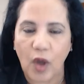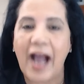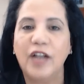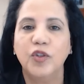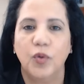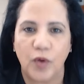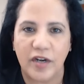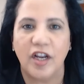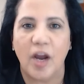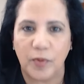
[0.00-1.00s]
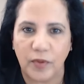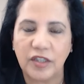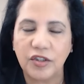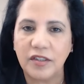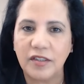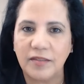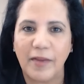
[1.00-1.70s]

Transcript: actual running operations.